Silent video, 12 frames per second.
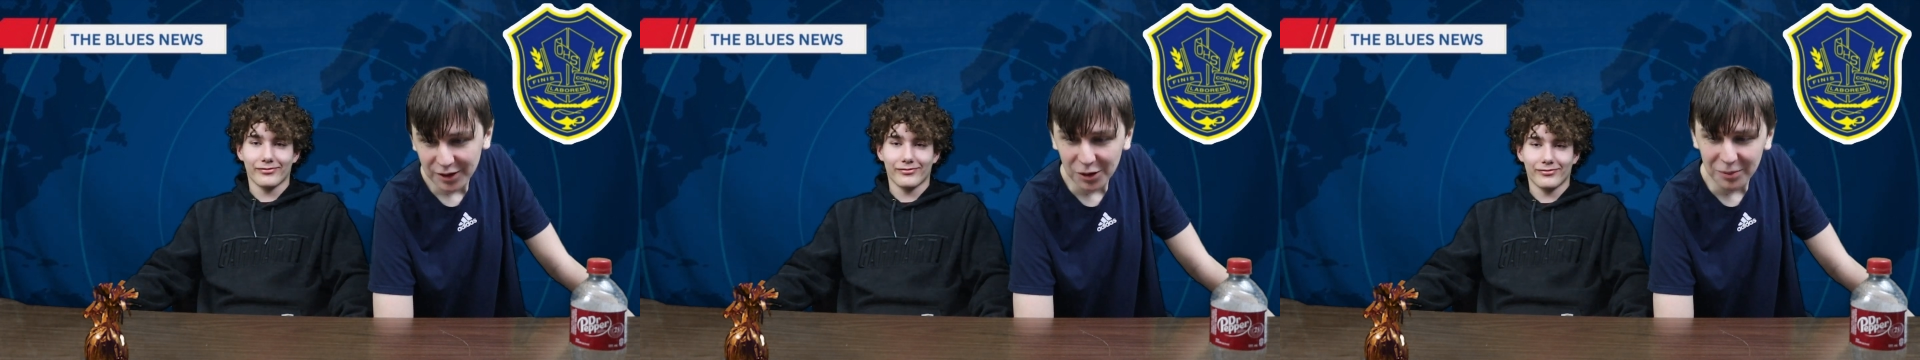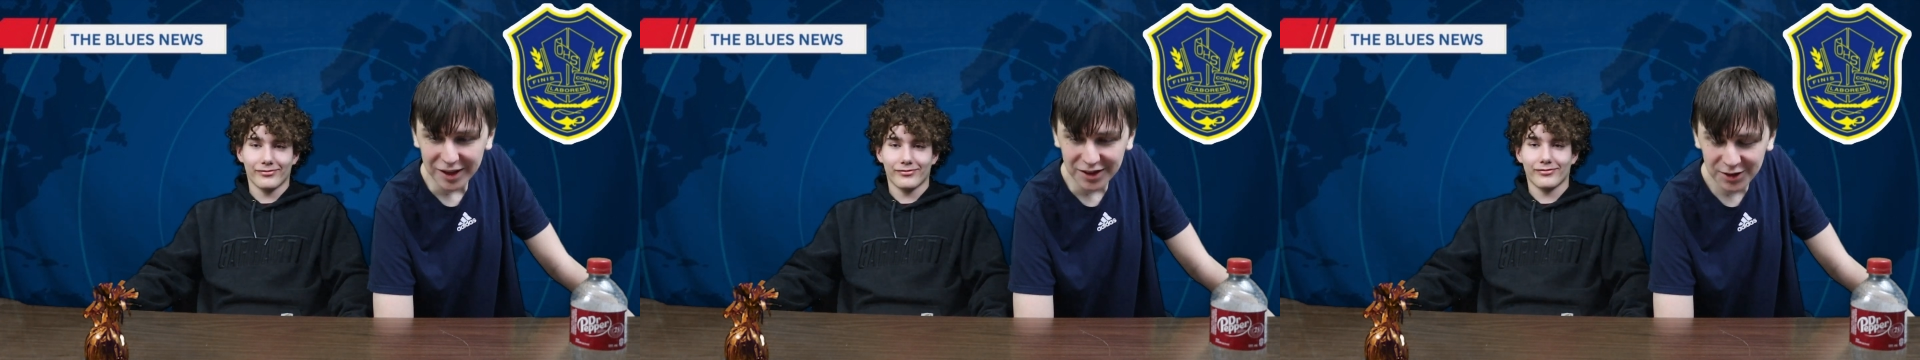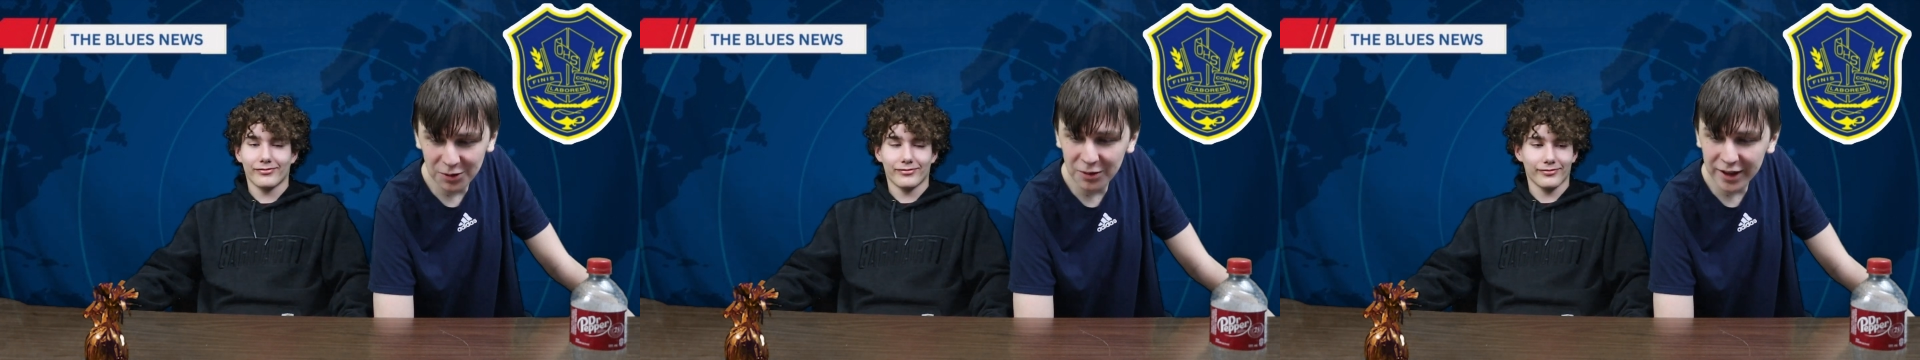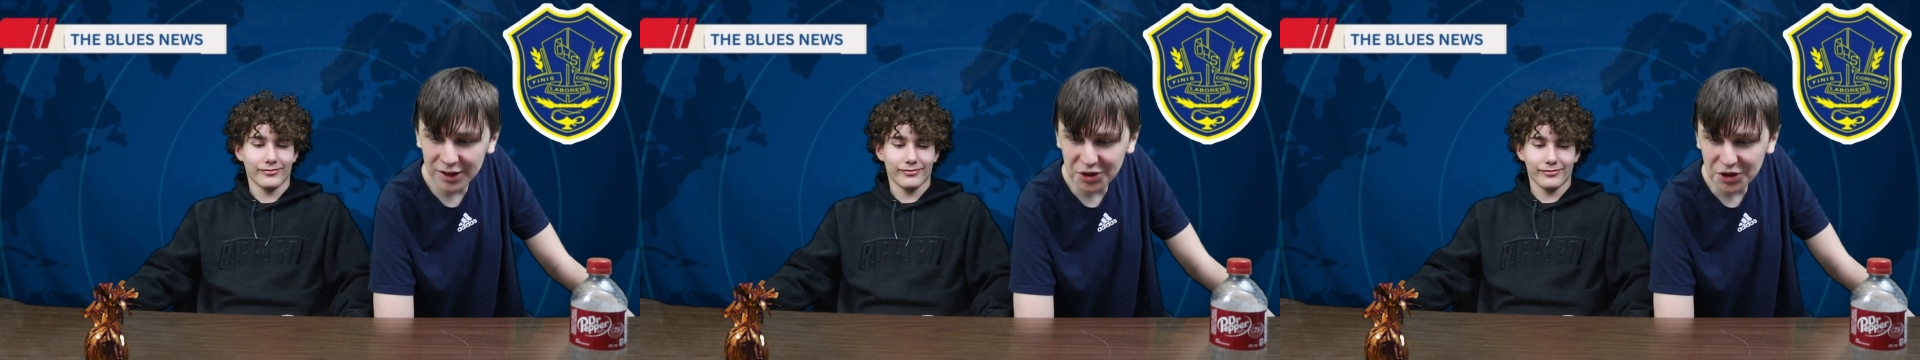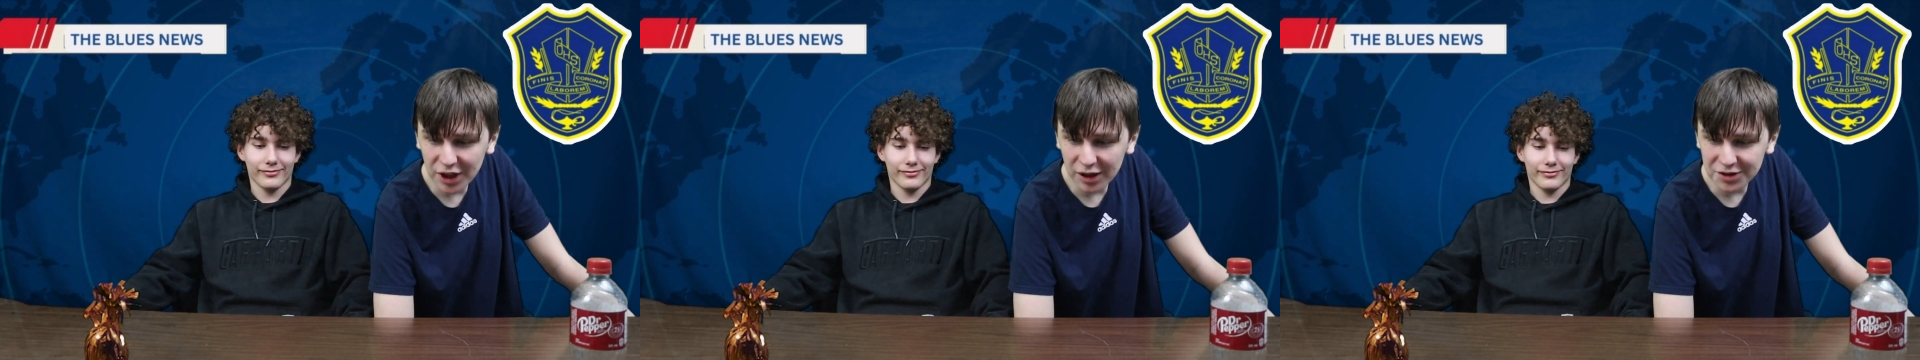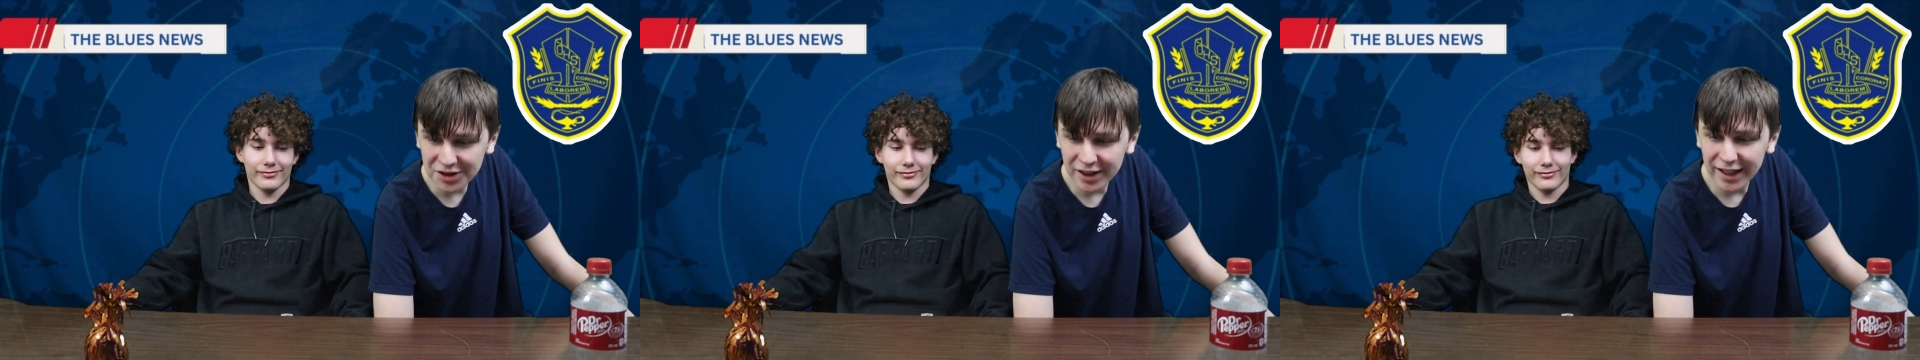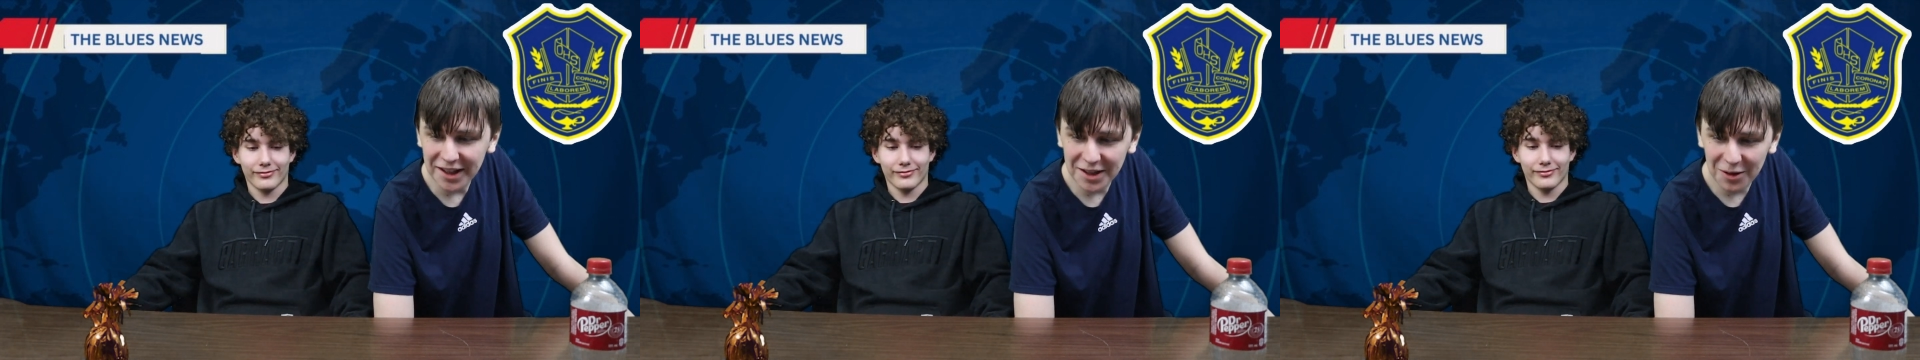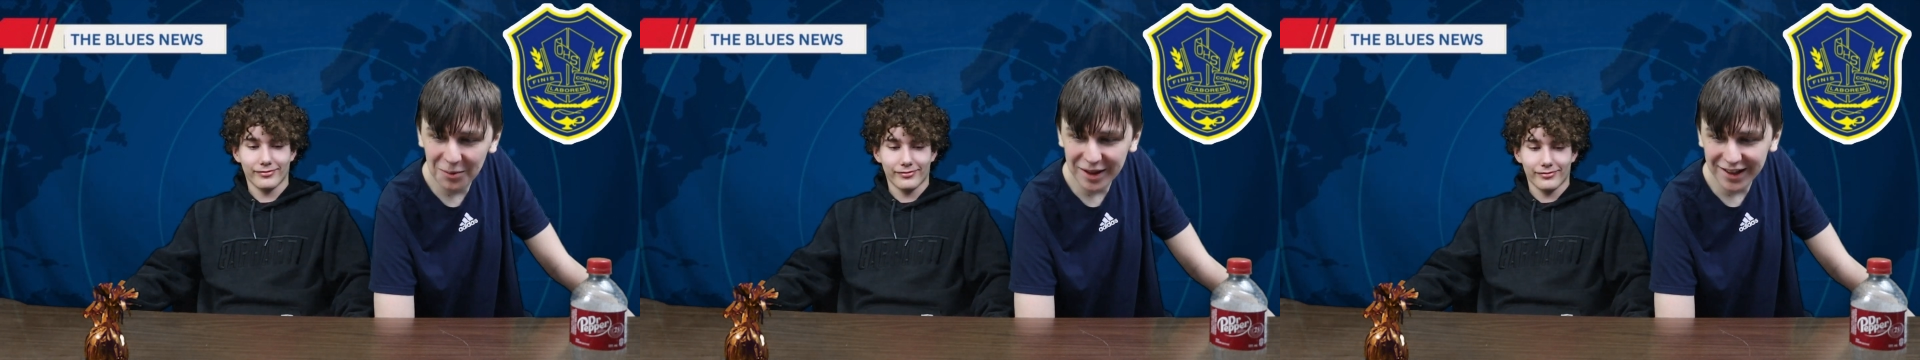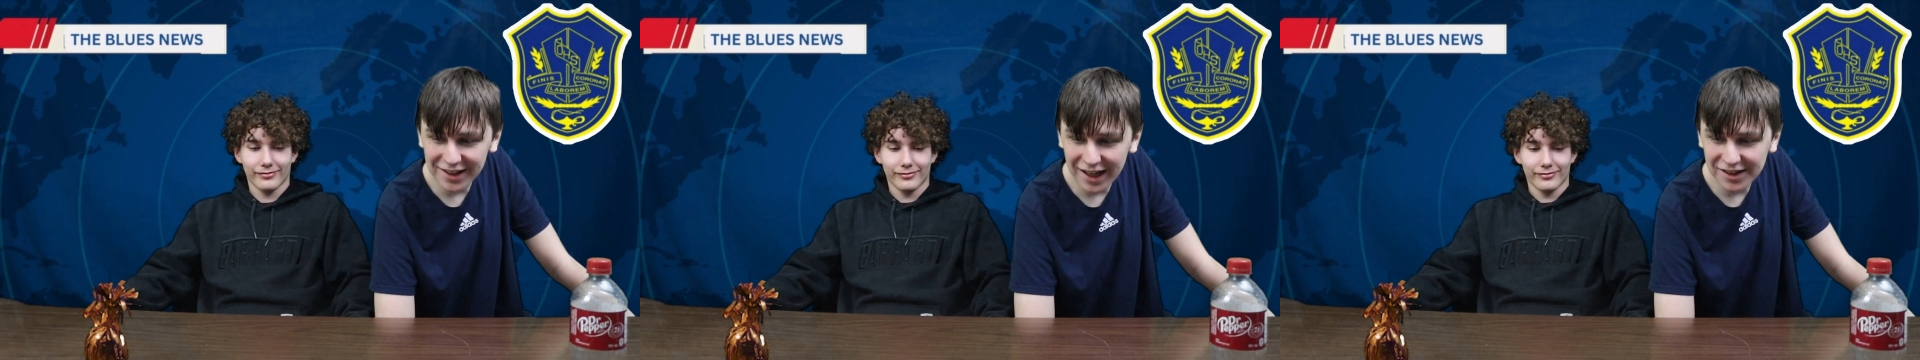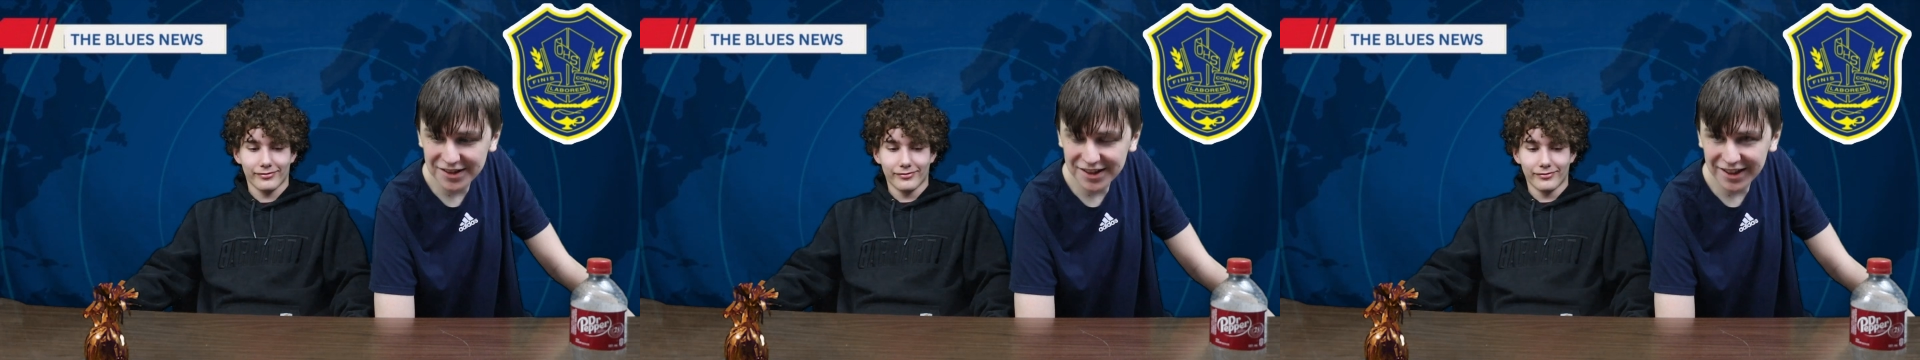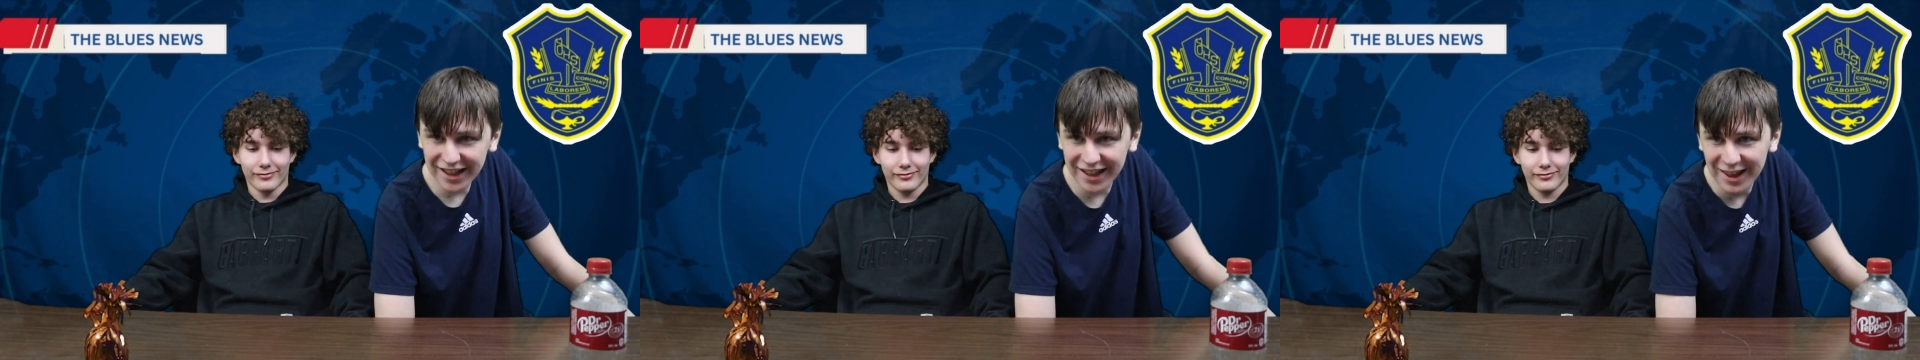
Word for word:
Speaker 1: There will be two winners chosen, and they will be announced at the